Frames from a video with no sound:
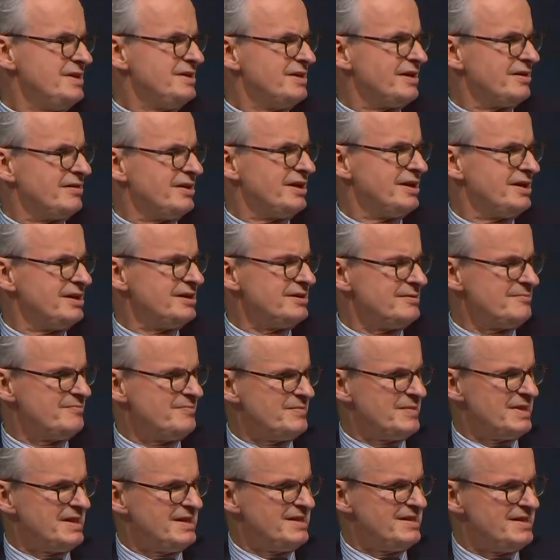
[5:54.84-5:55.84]
ERA,
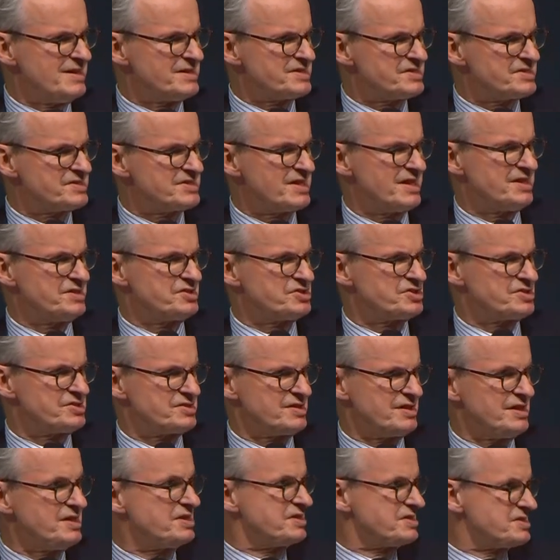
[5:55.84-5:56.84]
in a
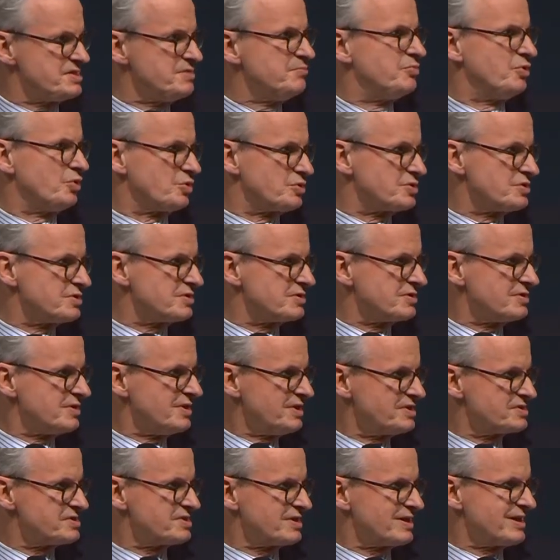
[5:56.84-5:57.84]
sense, it is important.
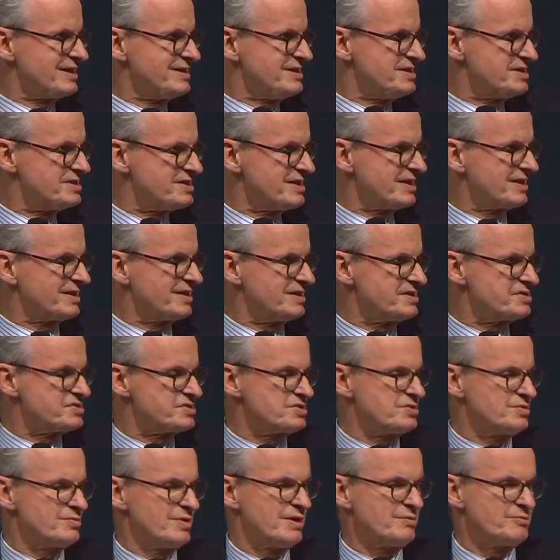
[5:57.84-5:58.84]
It's a clean tech
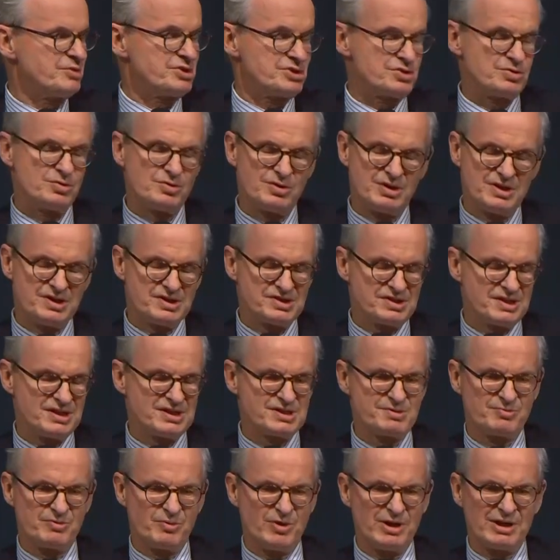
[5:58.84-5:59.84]
issue, and we should, in a
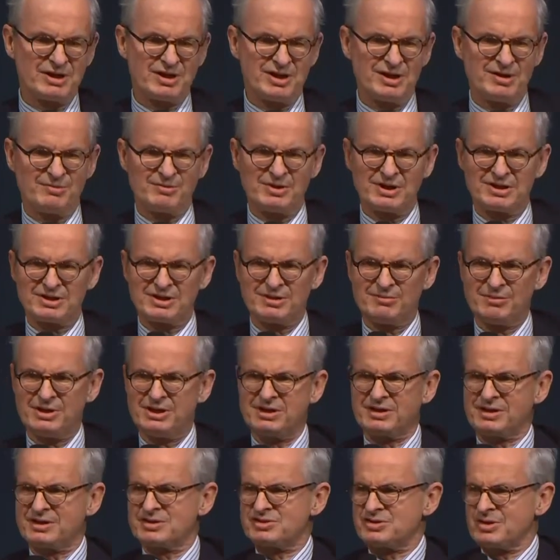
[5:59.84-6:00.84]
sense, welcome that the
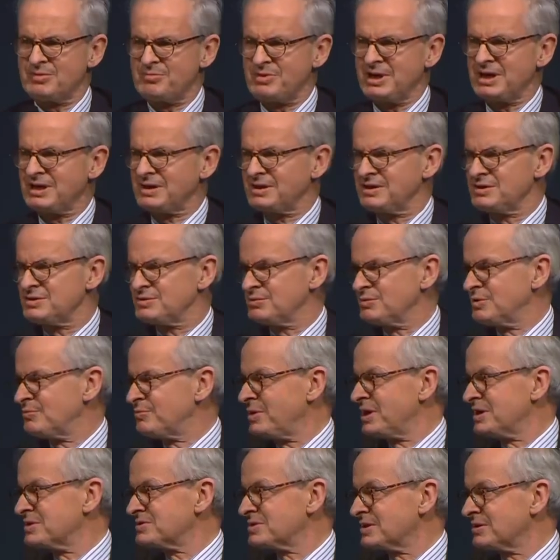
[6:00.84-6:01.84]
Americans are back into the
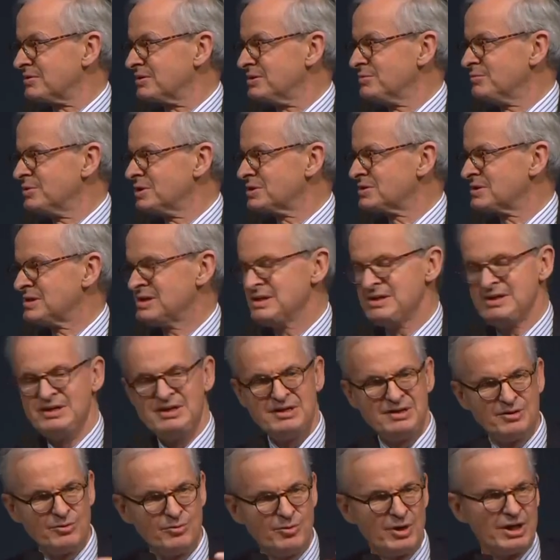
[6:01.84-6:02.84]
Paris Agreement,
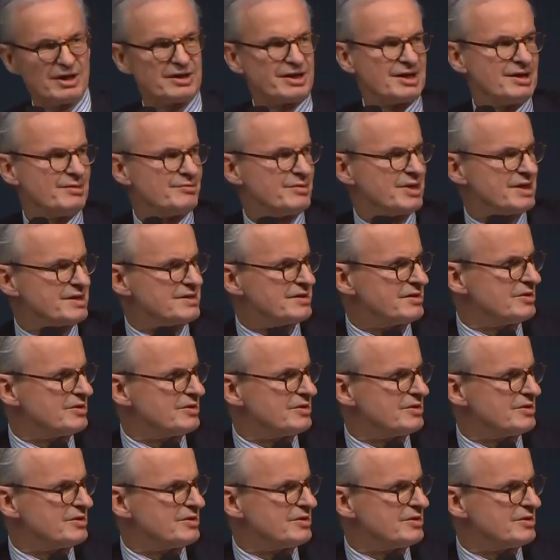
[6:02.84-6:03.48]
welcome that